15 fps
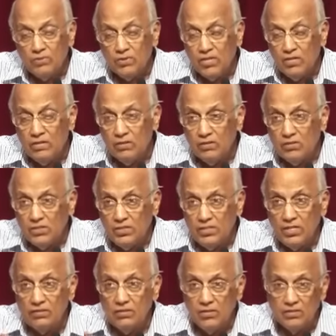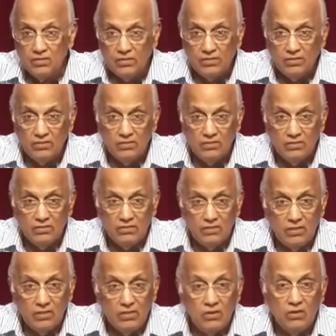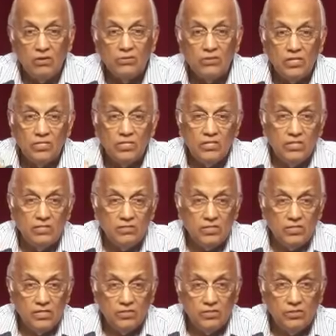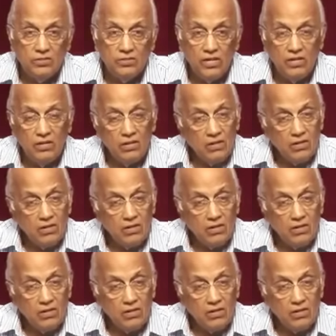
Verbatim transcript: what they call serials. Oh, such an interesting story.